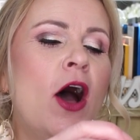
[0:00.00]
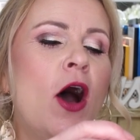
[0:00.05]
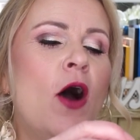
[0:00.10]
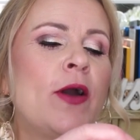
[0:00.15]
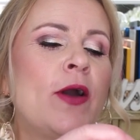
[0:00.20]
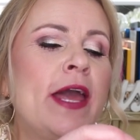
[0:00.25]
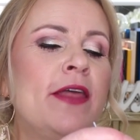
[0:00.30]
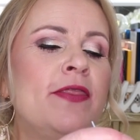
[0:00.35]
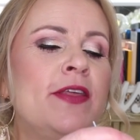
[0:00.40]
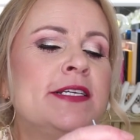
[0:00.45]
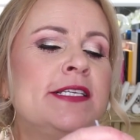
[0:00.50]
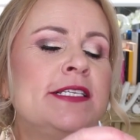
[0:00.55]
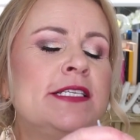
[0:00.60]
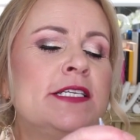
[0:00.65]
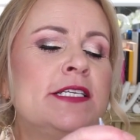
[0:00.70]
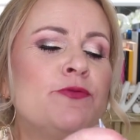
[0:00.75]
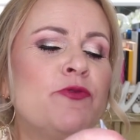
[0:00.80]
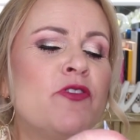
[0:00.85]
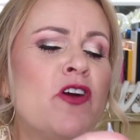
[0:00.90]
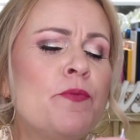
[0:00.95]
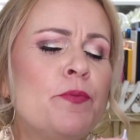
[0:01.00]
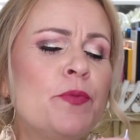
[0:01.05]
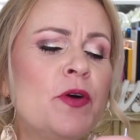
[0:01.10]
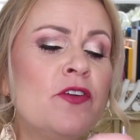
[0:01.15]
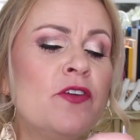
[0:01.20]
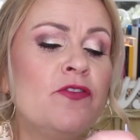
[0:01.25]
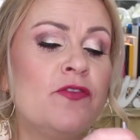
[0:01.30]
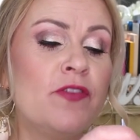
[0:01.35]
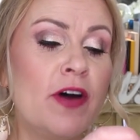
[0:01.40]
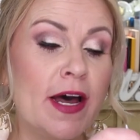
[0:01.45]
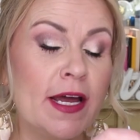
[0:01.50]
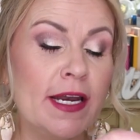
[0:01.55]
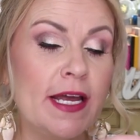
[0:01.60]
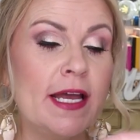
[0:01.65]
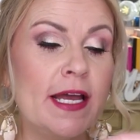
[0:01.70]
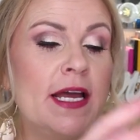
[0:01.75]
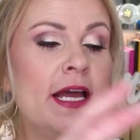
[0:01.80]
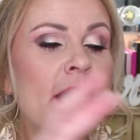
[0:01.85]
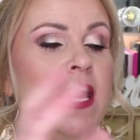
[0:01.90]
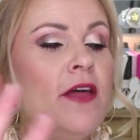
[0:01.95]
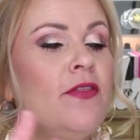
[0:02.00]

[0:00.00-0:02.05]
Okay, this is from Pravana.